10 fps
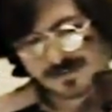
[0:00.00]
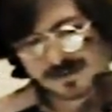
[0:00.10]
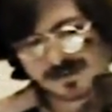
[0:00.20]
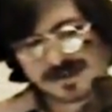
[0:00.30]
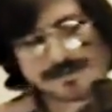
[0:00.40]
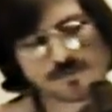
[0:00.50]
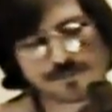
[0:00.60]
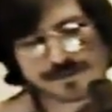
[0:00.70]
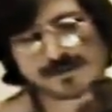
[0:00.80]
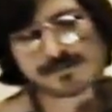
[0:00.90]
that seemed to
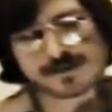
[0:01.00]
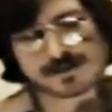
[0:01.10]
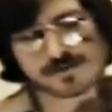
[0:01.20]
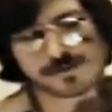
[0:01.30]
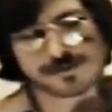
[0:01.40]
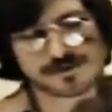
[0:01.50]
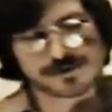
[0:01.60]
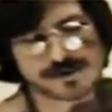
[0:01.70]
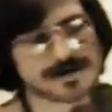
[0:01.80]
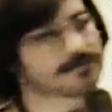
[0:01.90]
epitomize what we were
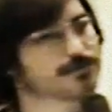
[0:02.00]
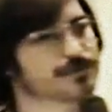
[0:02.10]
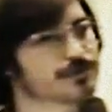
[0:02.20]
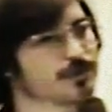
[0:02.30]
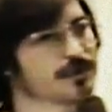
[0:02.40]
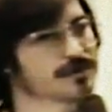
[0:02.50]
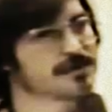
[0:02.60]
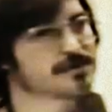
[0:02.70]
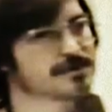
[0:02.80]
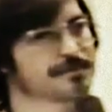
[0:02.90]
going after, which was
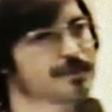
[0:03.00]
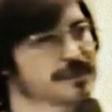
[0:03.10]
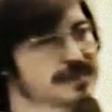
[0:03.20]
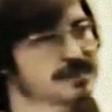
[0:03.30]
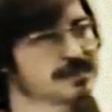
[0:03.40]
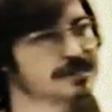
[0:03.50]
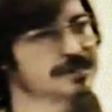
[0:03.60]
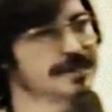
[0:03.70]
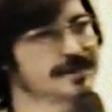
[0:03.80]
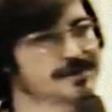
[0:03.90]
the
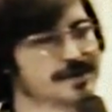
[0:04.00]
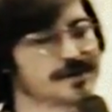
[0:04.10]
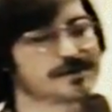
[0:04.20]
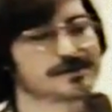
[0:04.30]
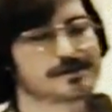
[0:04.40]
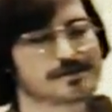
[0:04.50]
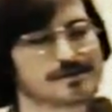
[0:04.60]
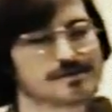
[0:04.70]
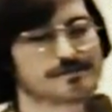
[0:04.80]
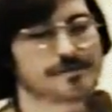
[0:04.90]
simplicity and yet
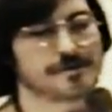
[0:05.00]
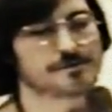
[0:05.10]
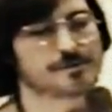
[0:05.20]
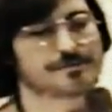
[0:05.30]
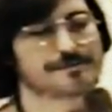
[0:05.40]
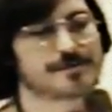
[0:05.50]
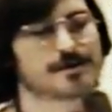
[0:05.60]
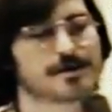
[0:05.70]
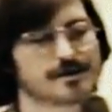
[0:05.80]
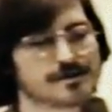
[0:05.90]
very
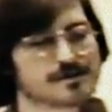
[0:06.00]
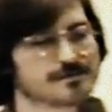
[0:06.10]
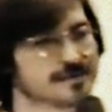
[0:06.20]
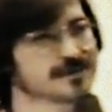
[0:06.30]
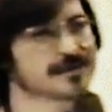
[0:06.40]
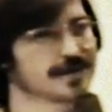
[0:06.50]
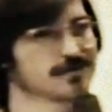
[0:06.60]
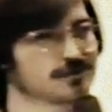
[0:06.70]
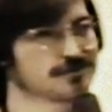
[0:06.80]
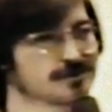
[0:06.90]
refined
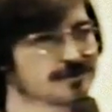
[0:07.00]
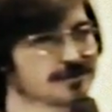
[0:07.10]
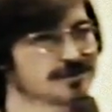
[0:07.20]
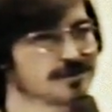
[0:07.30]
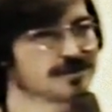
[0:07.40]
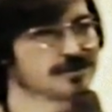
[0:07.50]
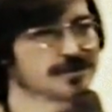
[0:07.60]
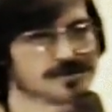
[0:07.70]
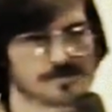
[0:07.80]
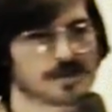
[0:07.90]
sophistication.
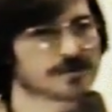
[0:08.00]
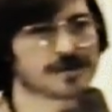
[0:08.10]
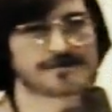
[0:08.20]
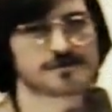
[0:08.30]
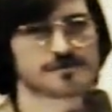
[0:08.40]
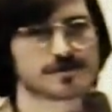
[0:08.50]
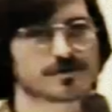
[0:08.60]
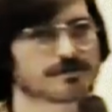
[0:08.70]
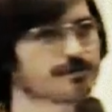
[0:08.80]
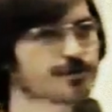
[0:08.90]
You've
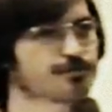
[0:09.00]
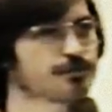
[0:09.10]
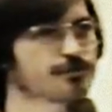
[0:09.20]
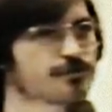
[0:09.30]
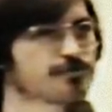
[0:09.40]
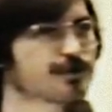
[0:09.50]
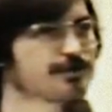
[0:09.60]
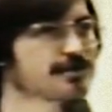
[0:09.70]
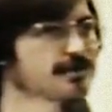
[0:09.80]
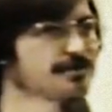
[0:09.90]
seen our first brochure,
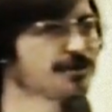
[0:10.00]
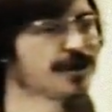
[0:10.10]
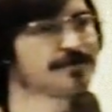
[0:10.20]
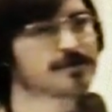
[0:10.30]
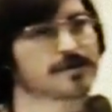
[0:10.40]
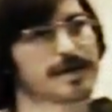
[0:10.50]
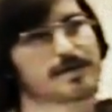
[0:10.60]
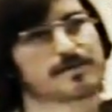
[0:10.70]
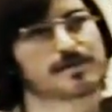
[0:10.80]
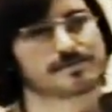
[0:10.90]
probably some of you have it.
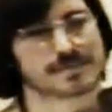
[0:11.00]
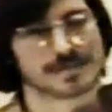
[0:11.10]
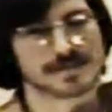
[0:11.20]
The